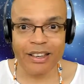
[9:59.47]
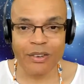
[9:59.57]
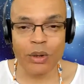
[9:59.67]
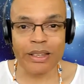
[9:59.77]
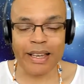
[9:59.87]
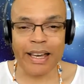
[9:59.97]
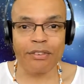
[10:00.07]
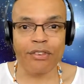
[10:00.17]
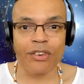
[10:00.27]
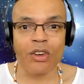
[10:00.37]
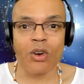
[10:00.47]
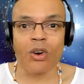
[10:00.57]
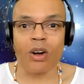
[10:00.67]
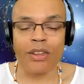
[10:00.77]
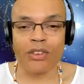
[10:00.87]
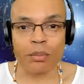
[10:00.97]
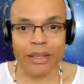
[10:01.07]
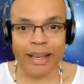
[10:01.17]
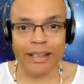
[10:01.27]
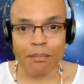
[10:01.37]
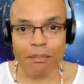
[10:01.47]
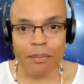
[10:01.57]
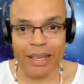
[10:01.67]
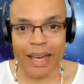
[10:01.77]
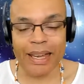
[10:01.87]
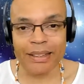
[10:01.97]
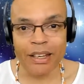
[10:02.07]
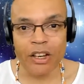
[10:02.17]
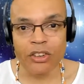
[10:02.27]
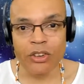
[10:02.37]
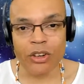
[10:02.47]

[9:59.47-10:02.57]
when life on this planet began. Your